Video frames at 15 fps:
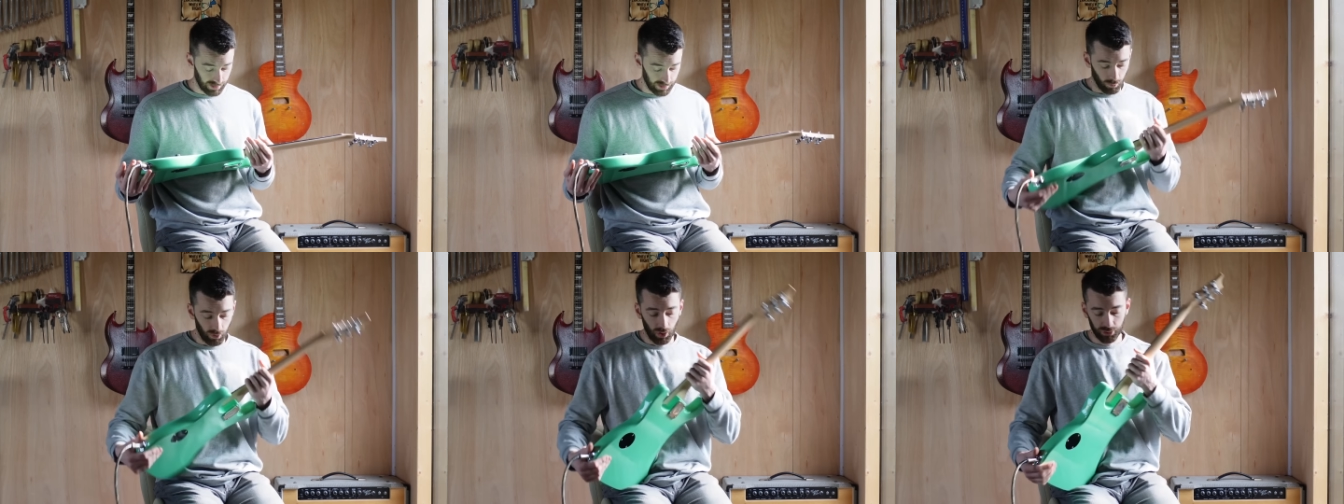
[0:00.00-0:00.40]

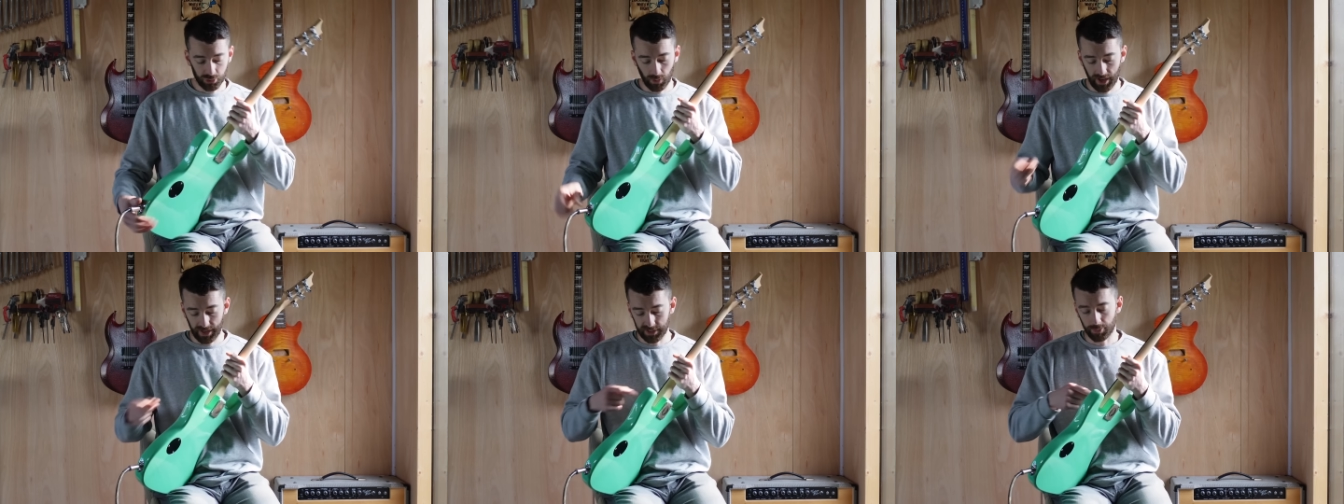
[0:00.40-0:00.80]
We
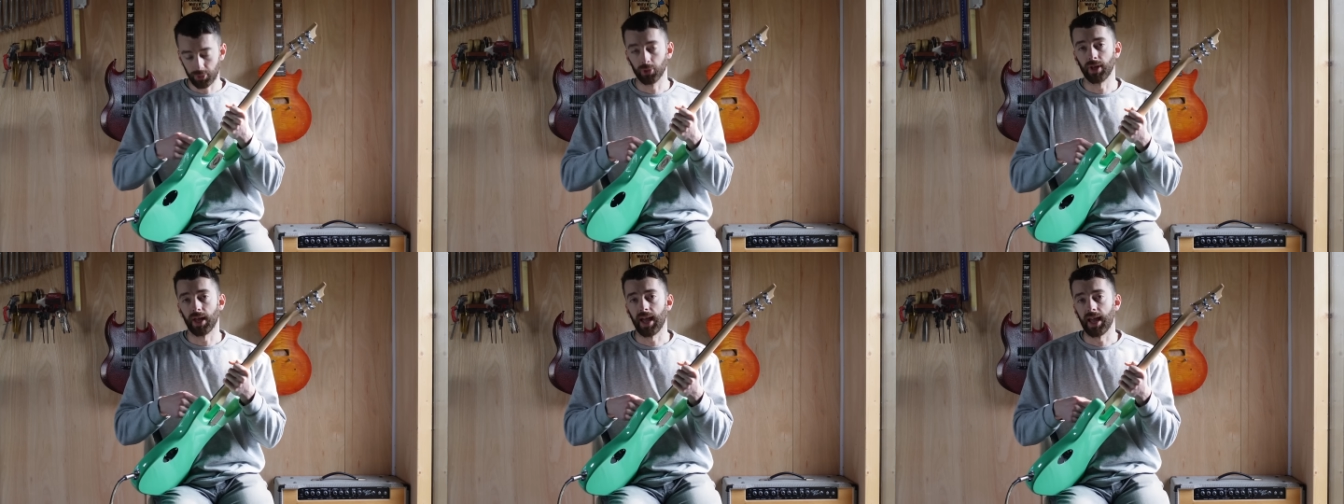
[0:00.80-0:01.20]
also had to
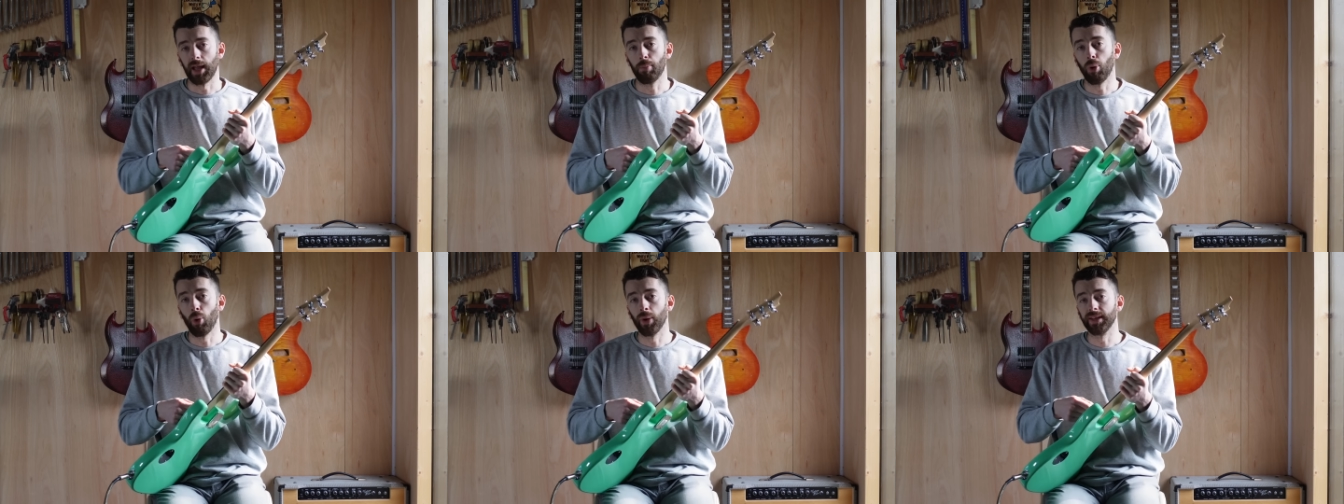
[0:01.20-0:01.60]
put a
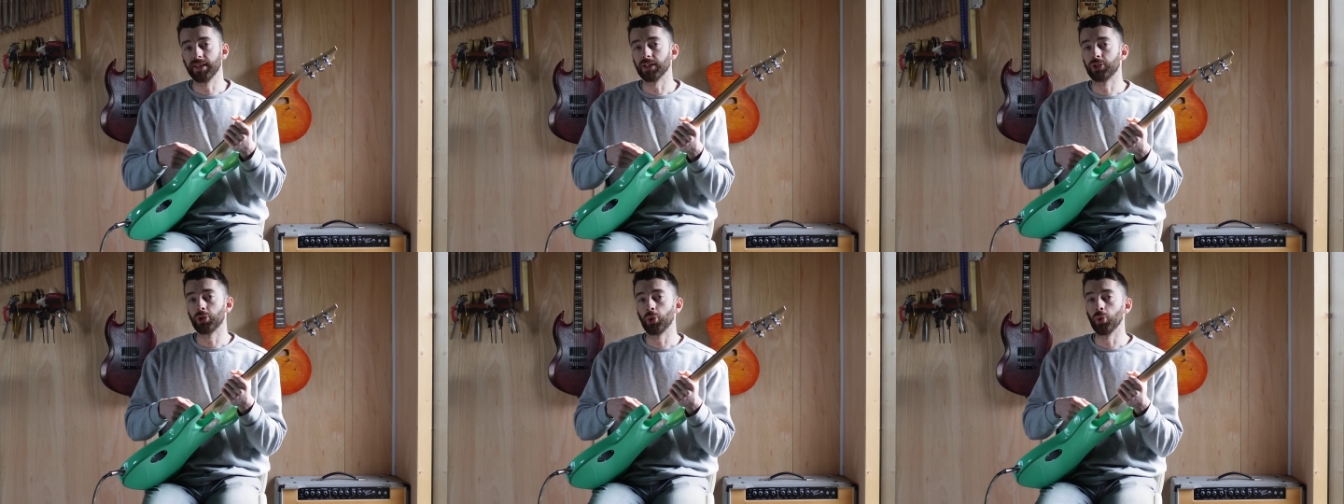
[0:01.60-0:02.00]

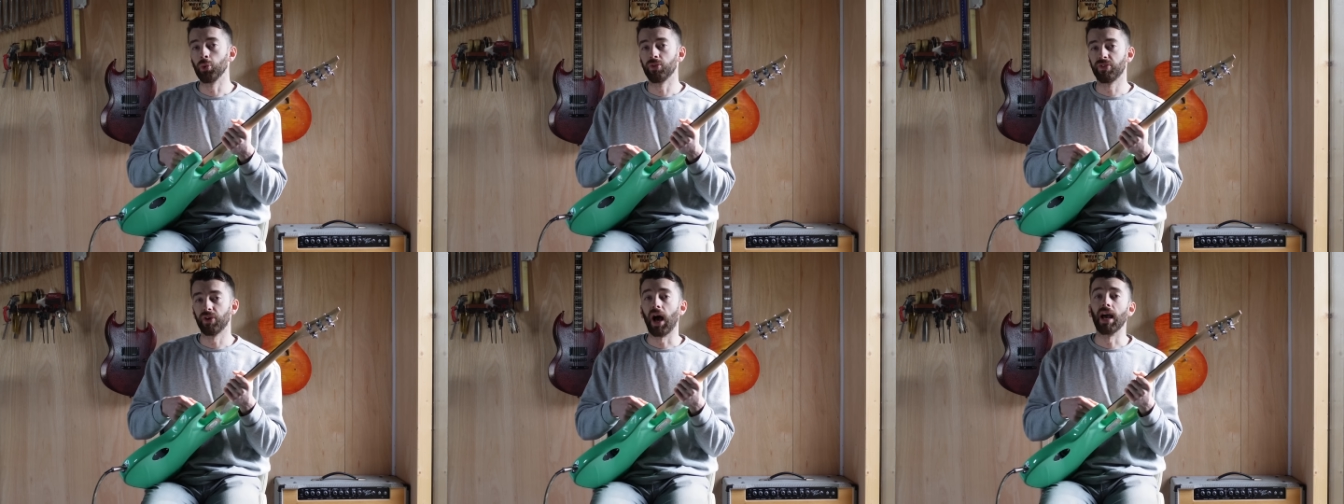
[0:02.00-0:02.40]

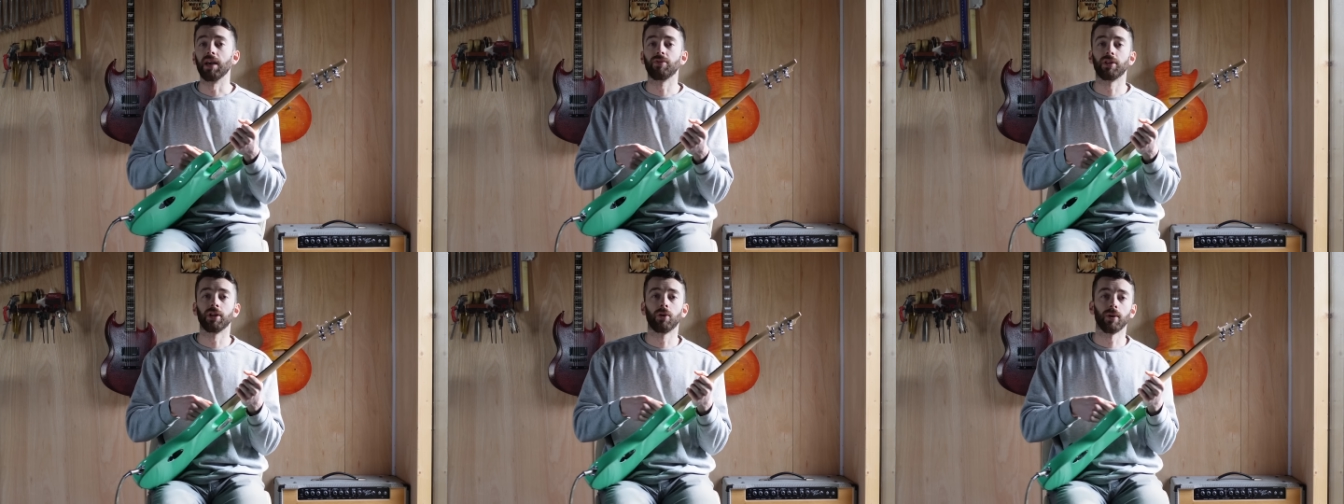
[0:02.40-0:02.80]

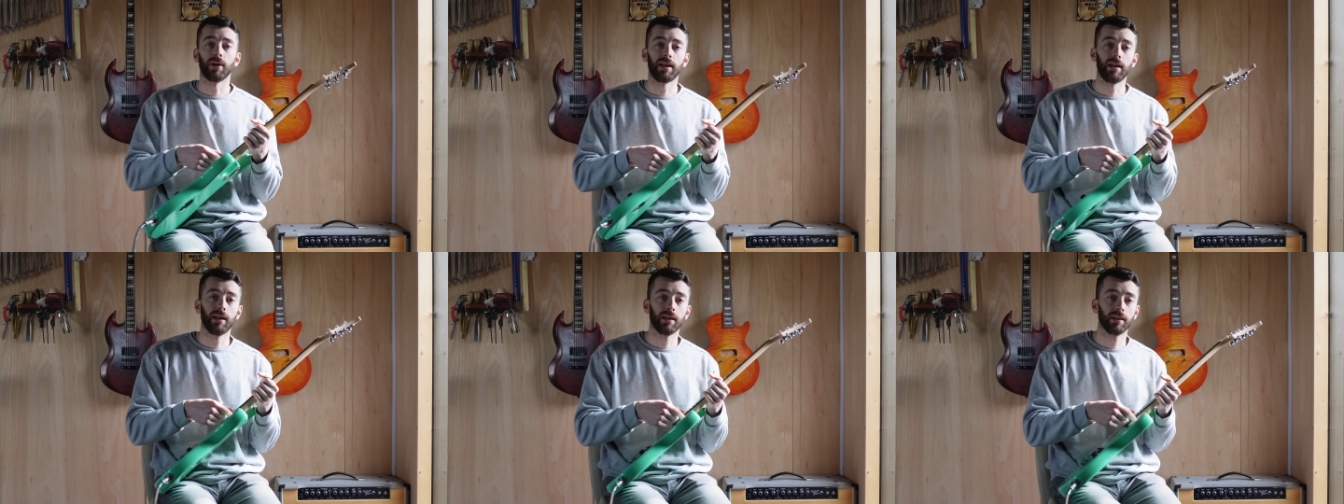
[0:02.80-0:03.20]
0.25
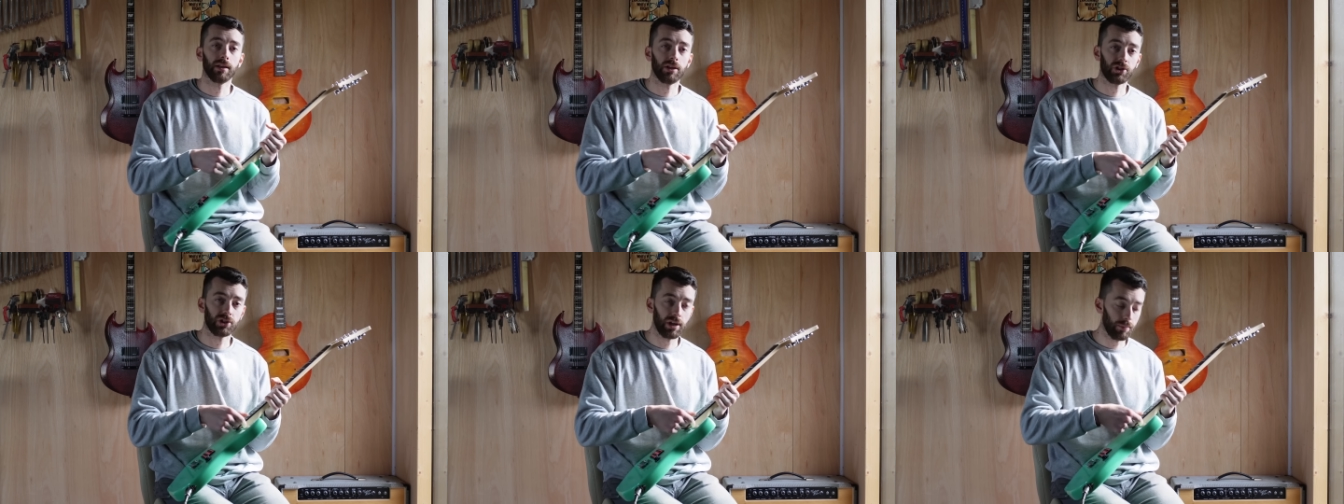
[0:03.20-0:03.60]
degree
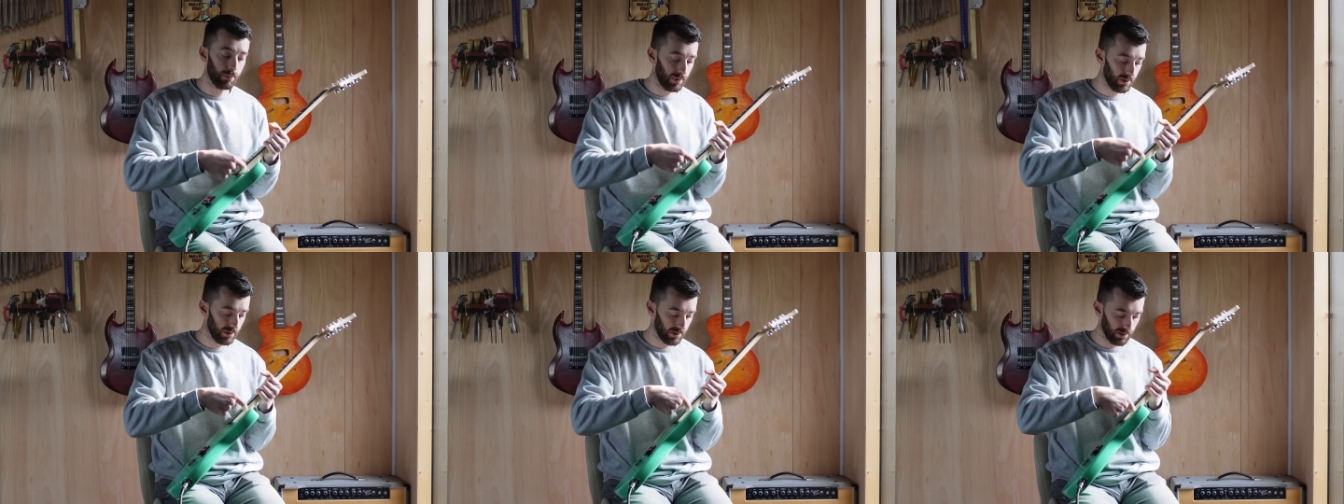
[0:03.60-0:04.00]
shim
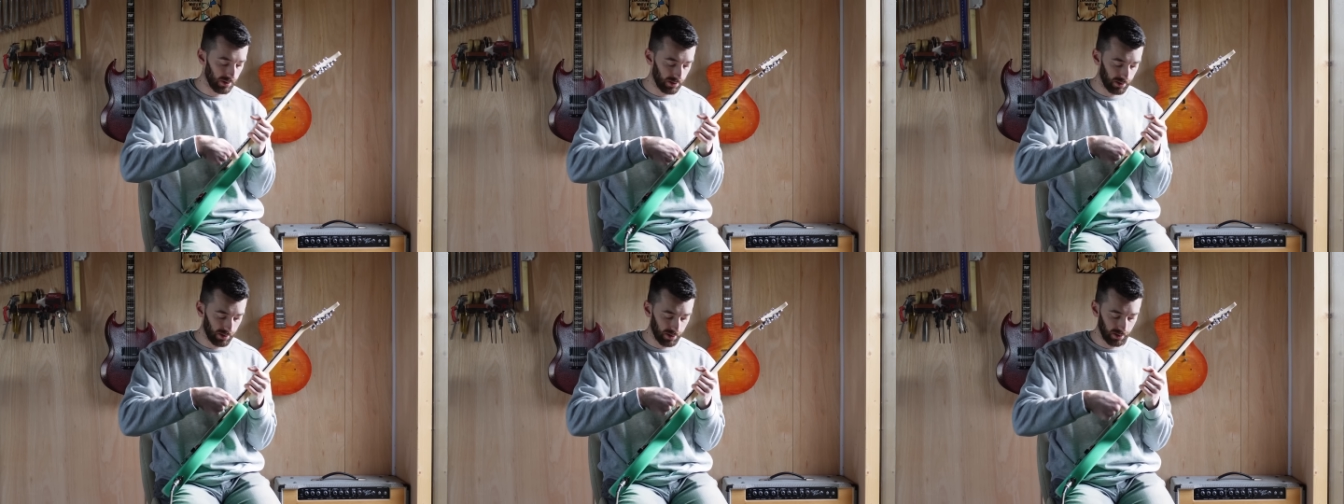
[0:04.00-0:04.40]

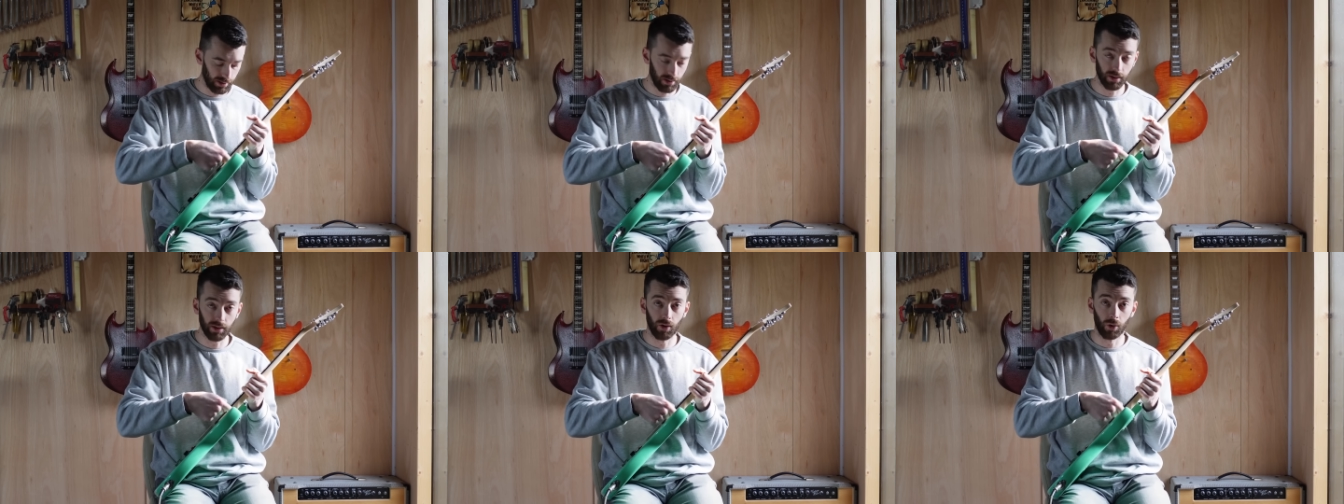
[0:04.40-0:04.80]

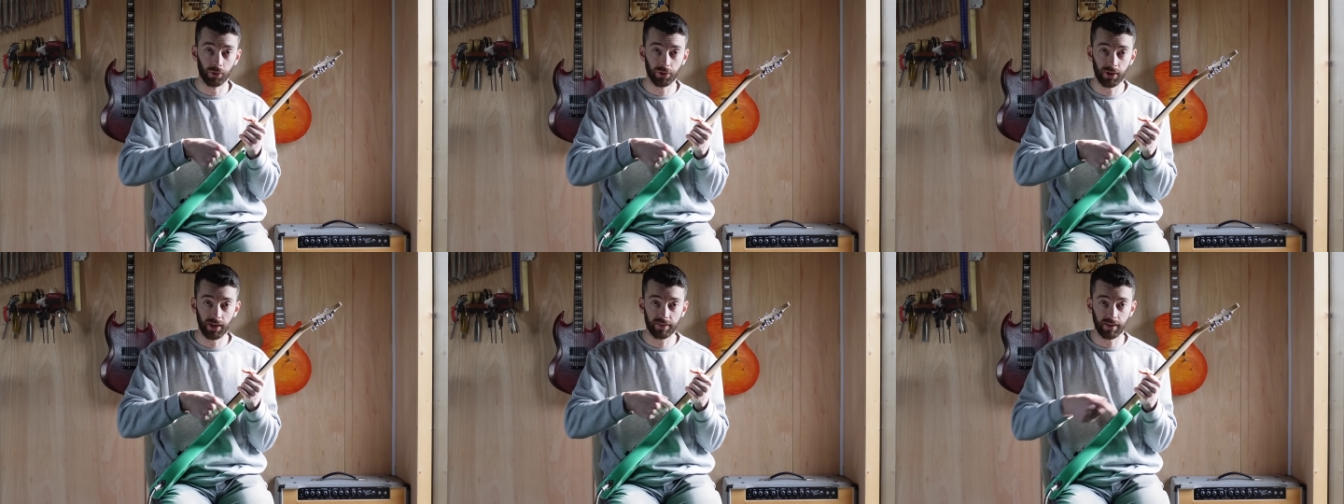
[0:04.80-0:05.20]

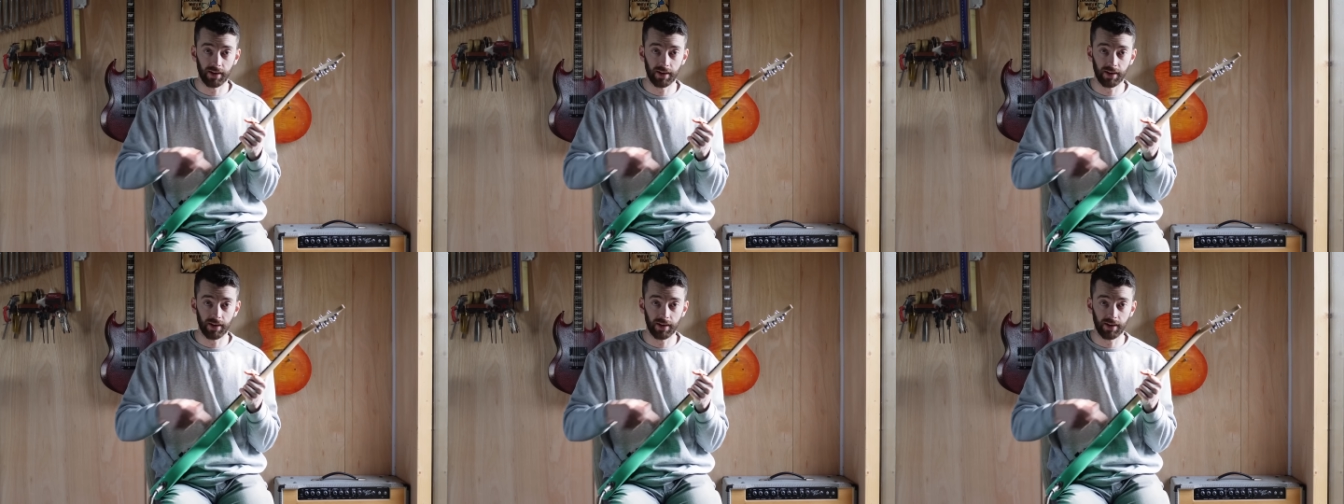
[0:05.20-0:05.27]
underneath the